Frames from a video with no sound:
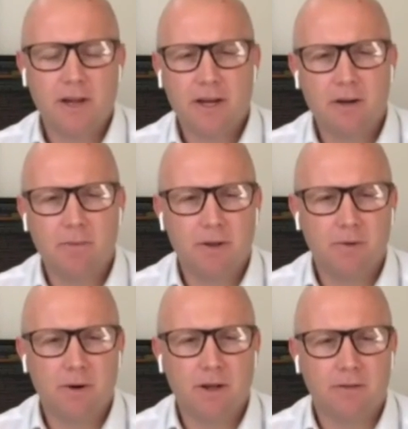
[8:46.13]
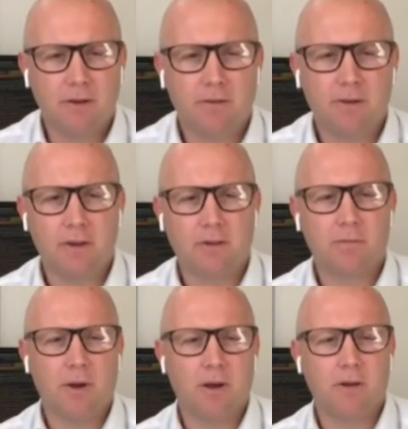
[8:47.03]
they're going to be the ones that are still
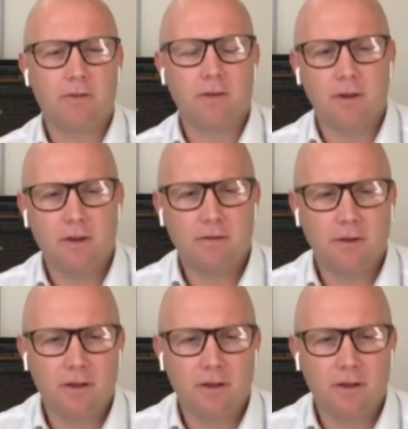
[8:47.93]
exposed to this